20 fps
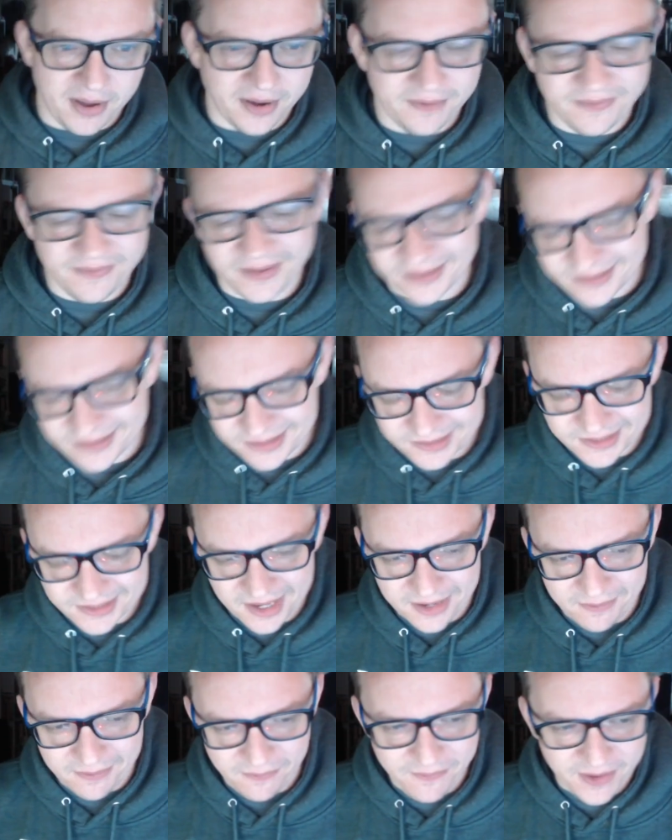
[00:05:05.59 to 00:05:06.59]
I find that's
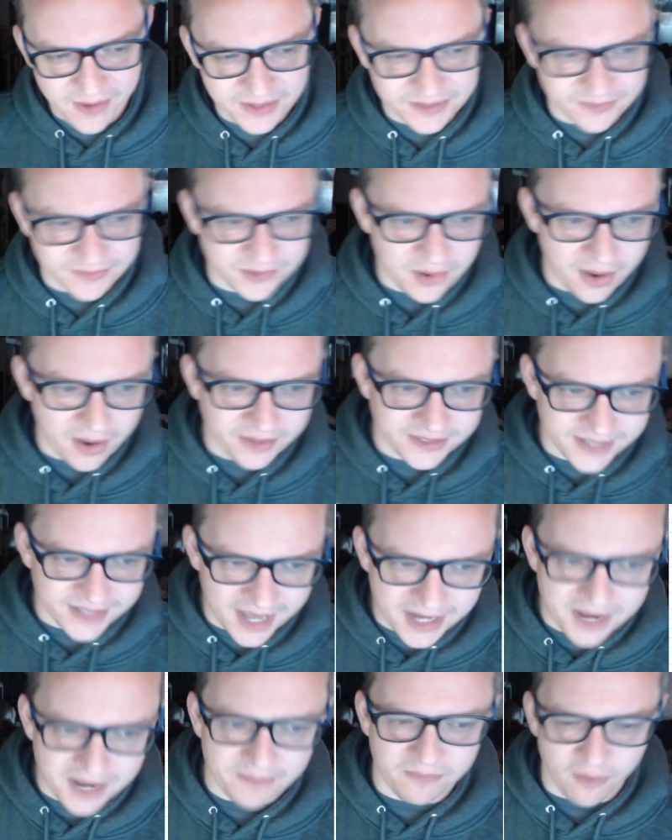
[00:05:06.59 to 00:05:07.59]
kind of offensive. I
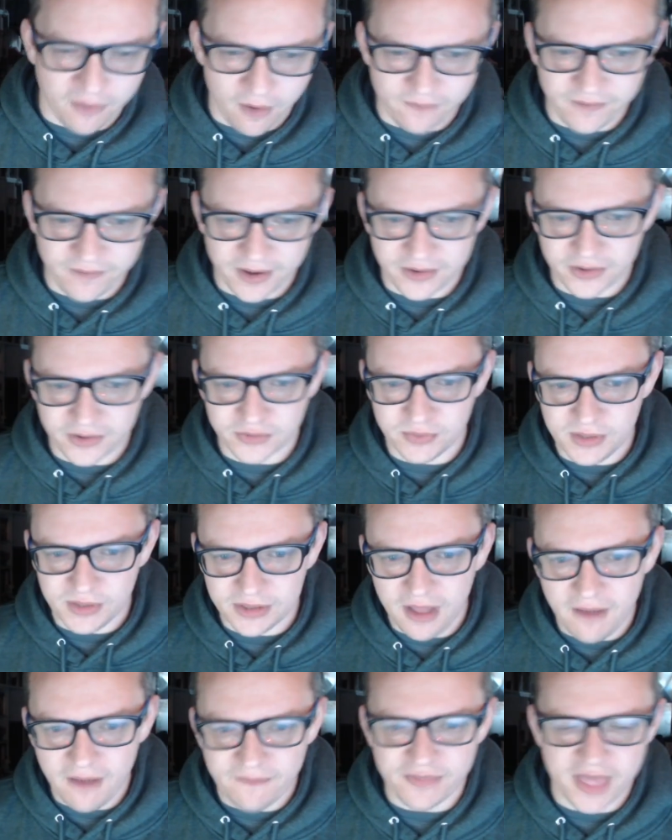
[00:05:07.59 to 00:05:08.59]
stand up for our vendors. We
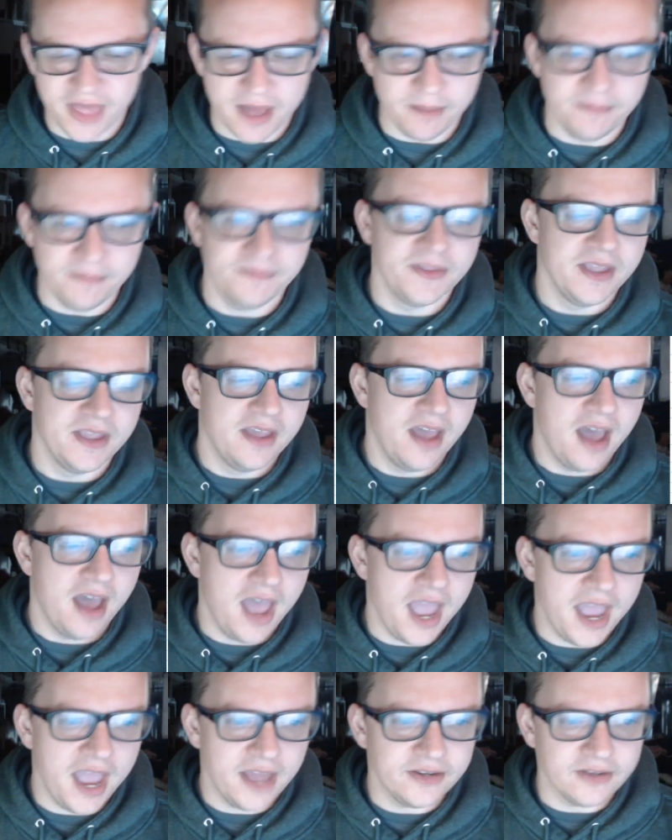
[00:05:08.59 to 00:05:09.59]
love them.
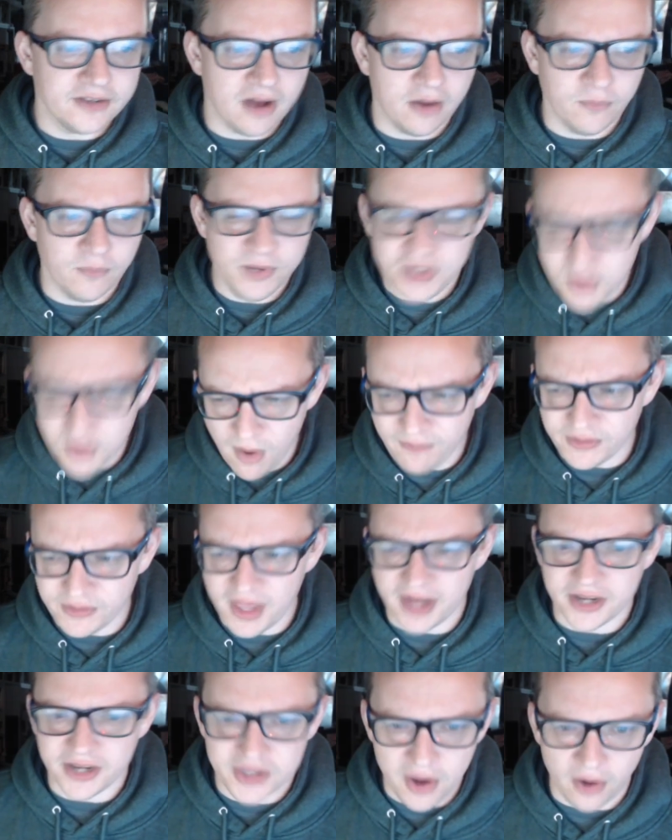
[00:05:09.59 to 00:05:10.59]
And we do have a
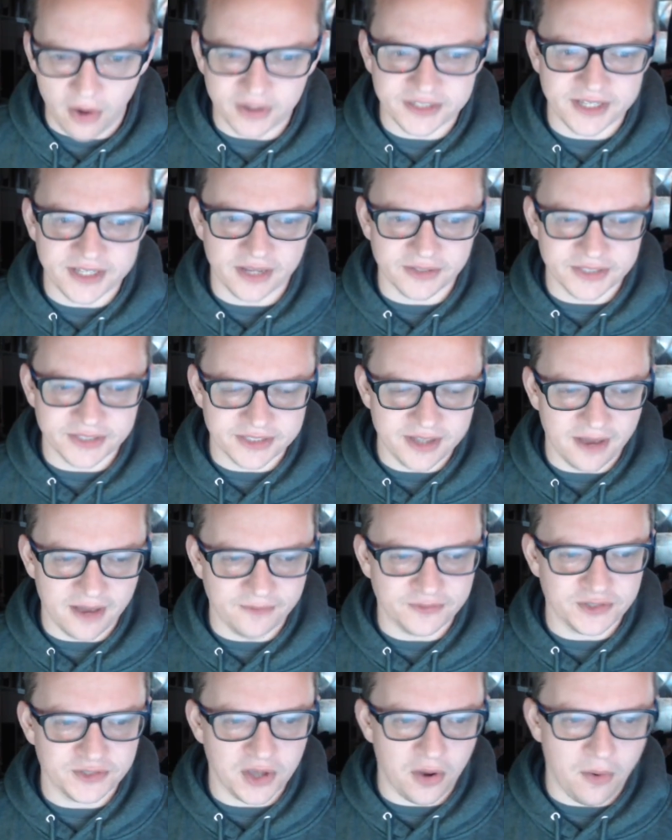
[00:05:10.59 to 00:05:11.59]
lot of yard sale stuff.
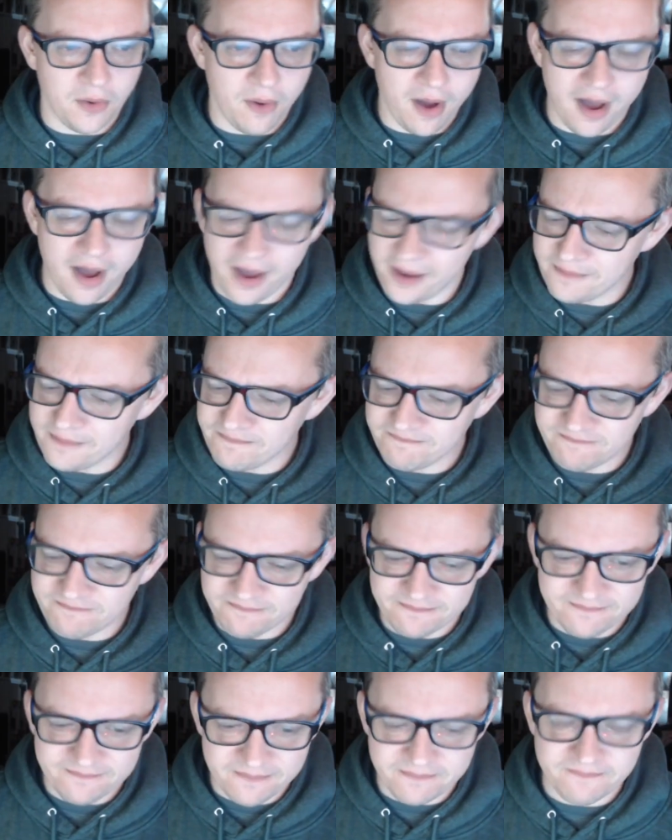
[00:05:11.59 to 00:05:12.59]
So,
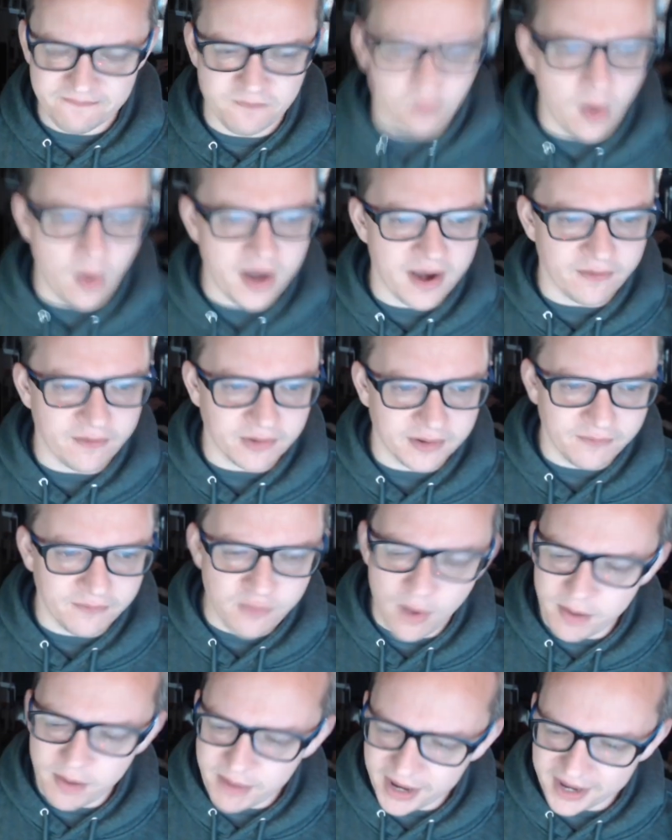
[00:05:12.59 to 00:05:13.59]
whatever. If you
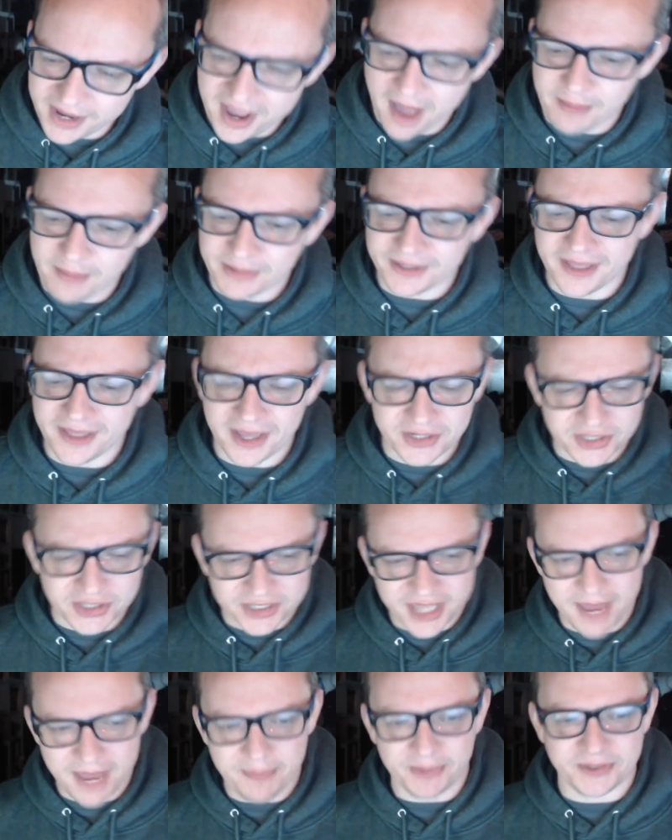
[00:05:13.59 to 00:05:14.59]
want to make a comment like that, just
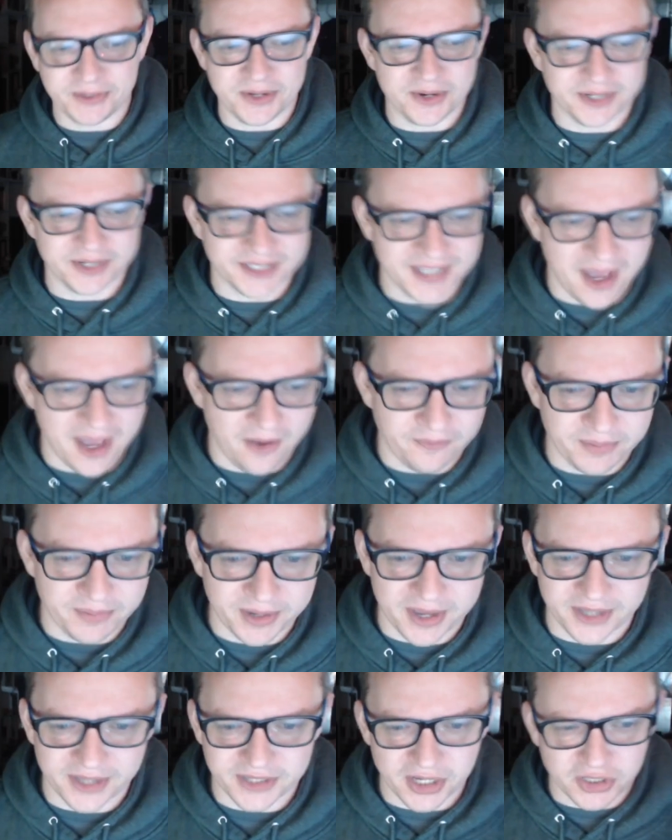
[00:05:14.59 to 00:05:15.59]
keep it to yourself,
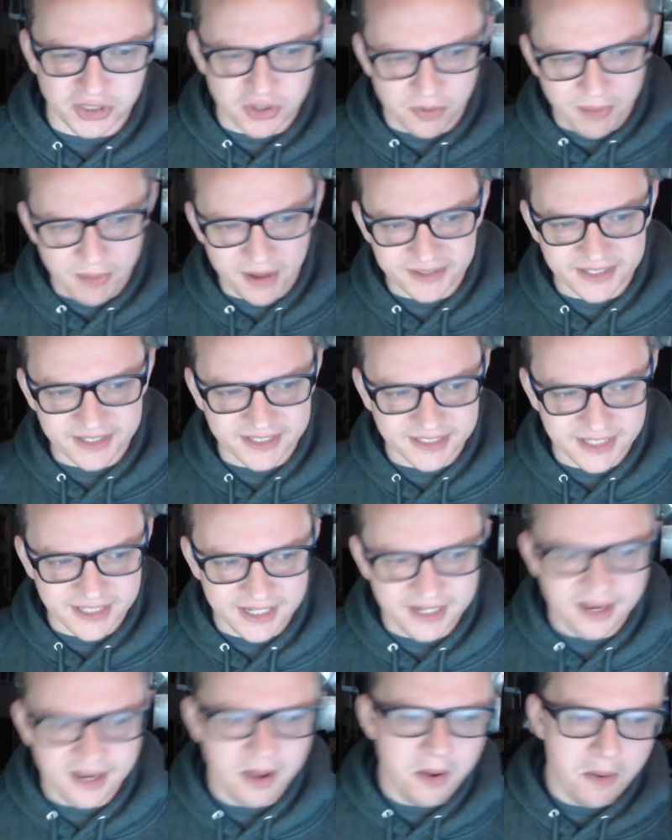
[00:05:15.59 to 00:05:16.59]
because as you're about to
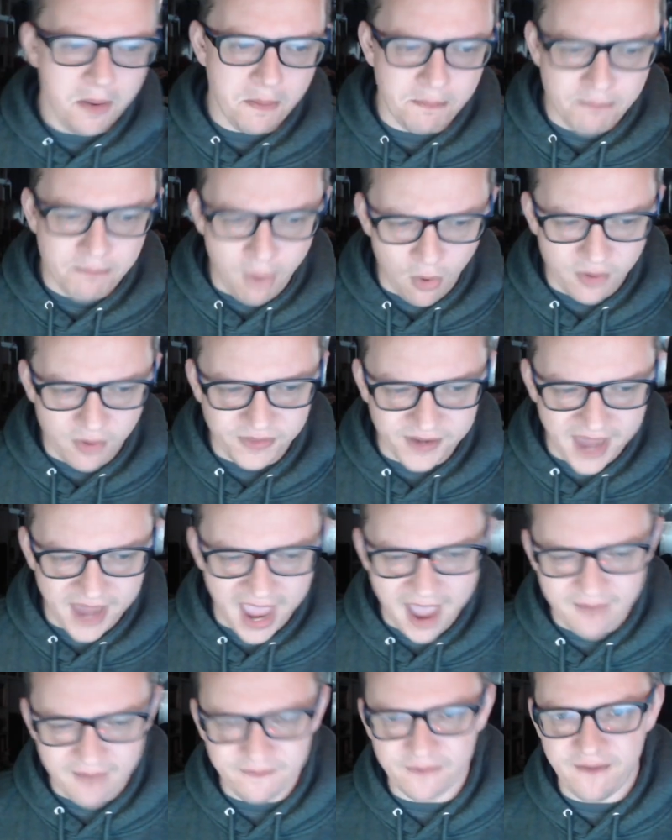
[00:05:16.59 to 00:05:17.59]
see, more than
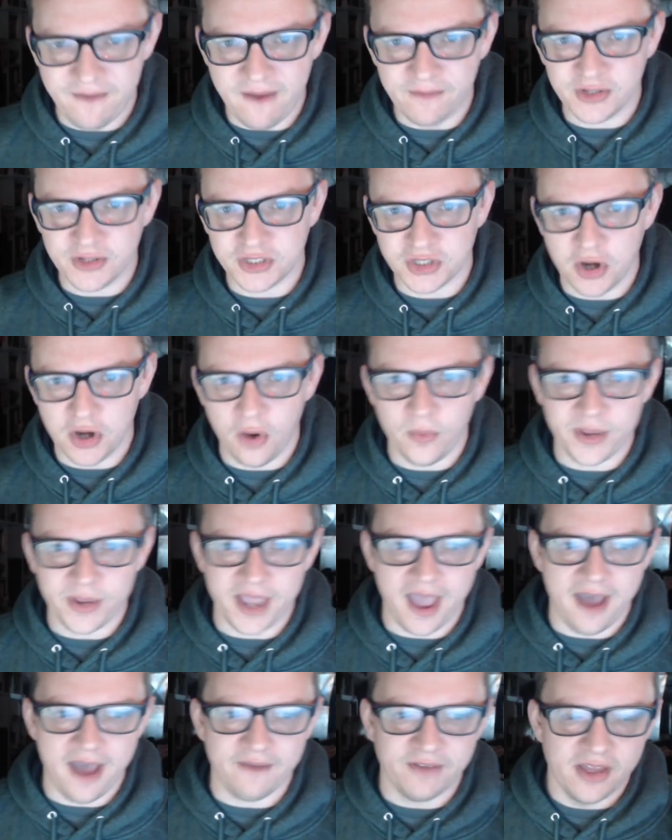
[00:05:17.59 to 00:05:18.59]
half of every show we
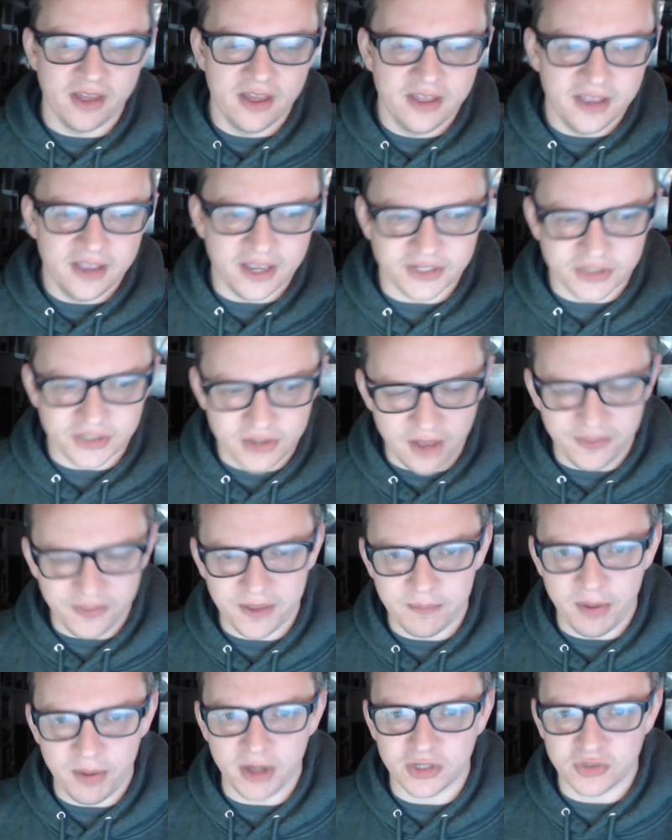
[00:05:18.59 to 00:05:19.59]
have is nothing
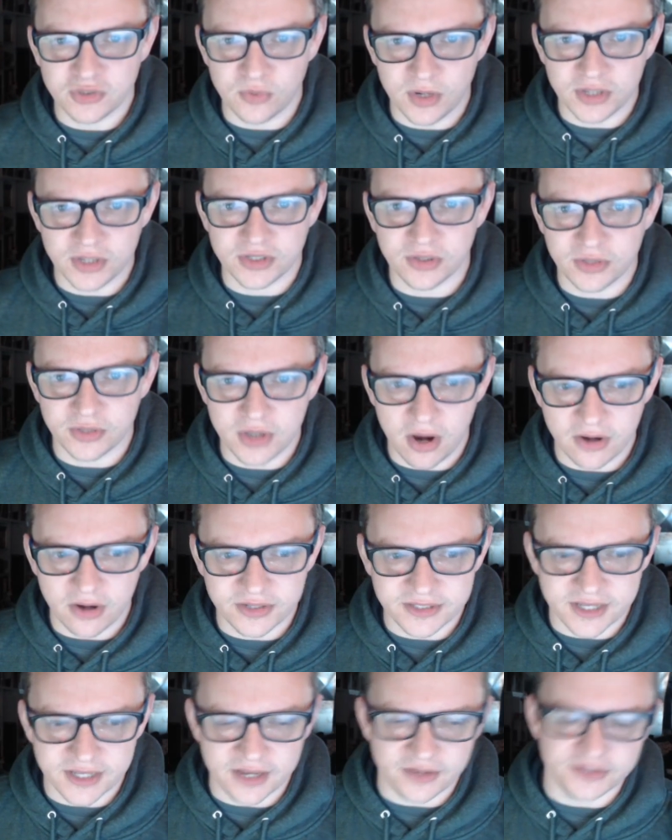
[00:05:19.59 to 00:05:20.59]
but traditional yard
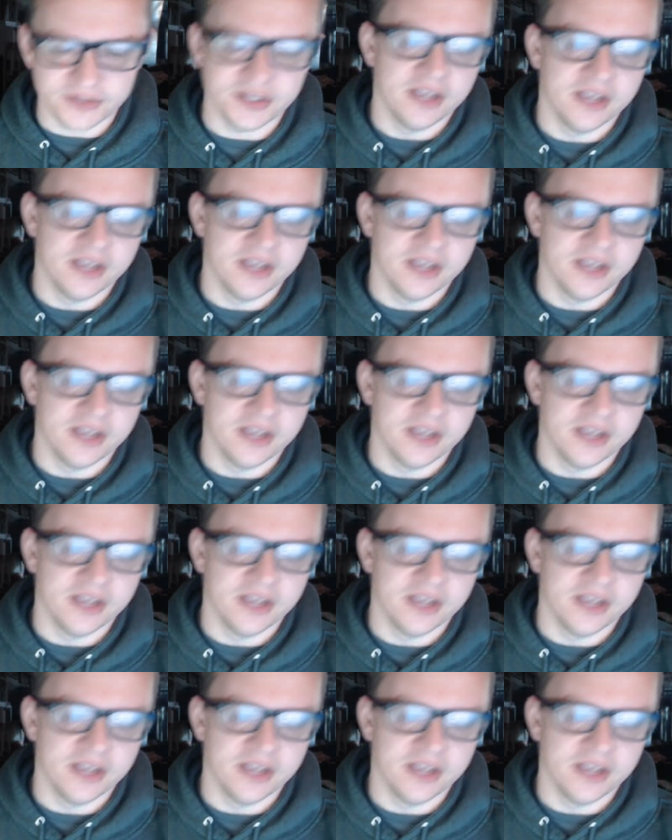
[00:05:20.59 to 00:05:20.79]
sales.